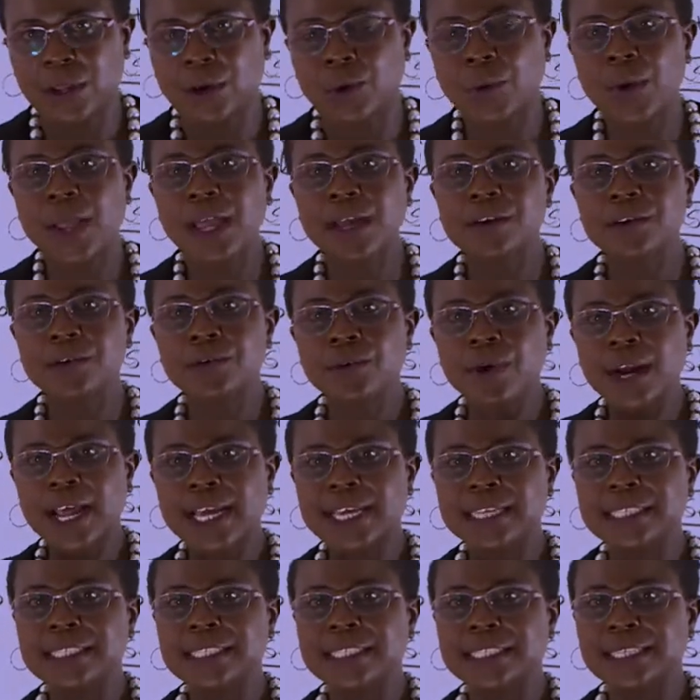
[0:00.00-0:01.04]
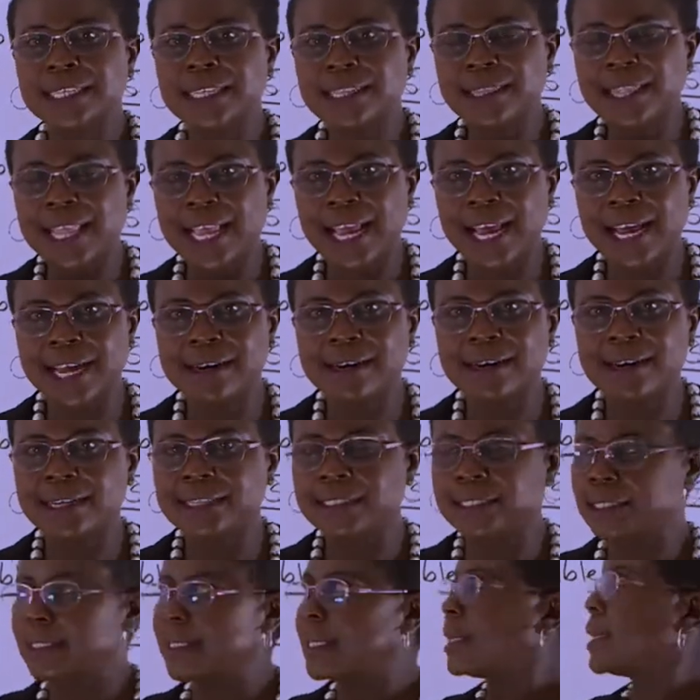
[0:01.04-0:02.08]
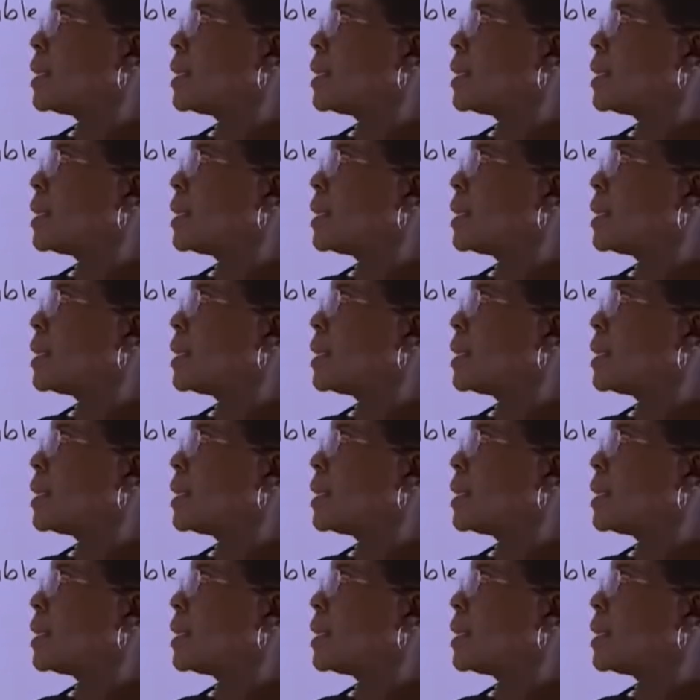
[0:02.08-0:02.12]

Where do you write the address?